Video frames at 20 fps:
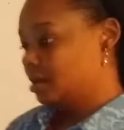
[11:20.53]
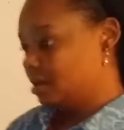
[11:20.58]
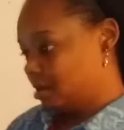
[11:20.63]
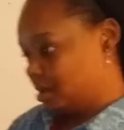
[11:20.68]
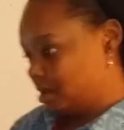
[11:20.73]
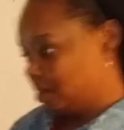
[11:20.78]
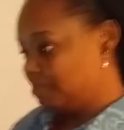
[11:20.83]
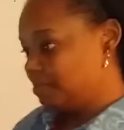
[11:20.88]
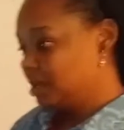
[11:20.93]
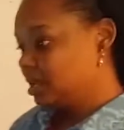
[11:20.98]

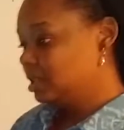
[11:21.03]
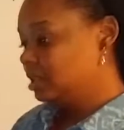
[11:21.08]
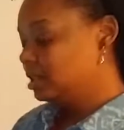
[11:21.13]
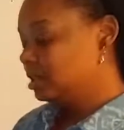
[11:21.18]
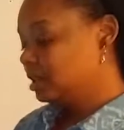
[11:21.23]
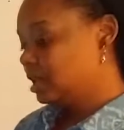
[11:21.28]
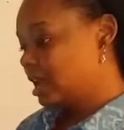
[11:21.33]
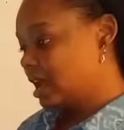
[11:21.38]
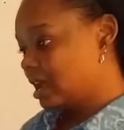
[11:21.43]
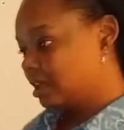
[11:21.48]

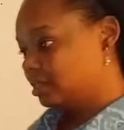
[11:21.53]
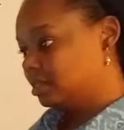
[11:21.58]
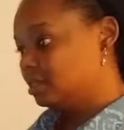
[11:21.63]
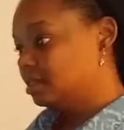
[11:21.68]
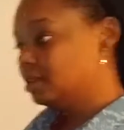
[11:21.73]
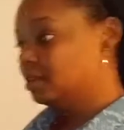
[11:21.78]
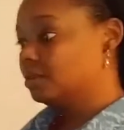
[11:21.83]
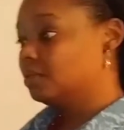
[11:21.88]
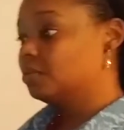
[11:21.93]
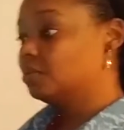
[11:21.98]
Immediately
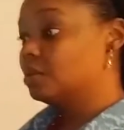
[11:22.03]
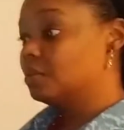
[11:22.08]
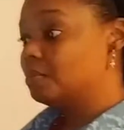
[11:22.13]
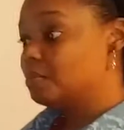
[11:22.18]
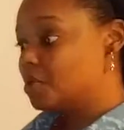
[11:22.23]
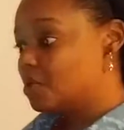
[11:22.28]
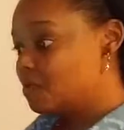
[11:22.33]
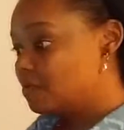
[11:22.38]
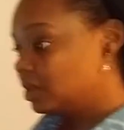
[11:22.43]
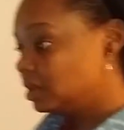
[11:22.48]
after
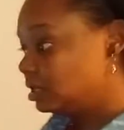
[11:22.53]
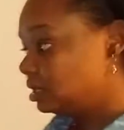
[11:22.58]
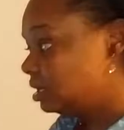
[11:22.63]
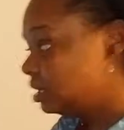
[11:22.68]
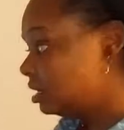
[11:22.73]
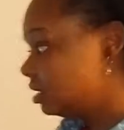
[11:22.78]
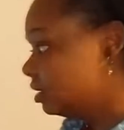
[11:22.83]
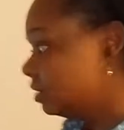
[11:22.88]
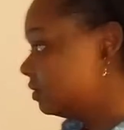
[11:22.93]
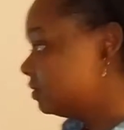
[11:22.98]
removing
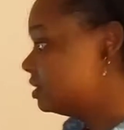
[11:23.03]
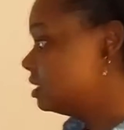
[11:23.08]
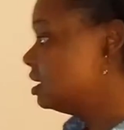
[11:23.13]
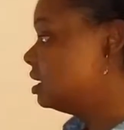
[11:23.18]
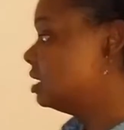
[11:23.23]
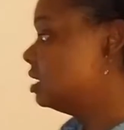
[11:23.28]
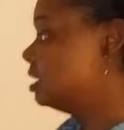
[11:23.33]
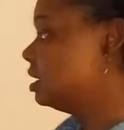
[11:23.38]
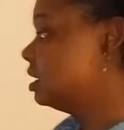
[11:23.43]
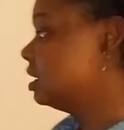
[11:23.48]
gloves
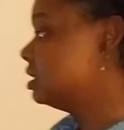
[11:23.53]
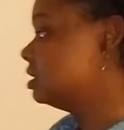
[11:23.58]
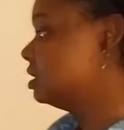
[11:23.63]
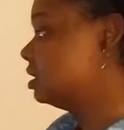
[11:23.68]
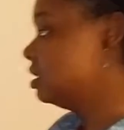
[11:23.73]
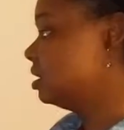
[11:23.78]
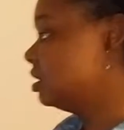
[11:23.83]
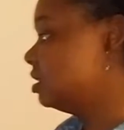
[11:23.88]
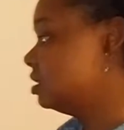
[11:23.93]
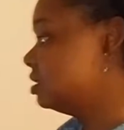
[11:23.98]
is another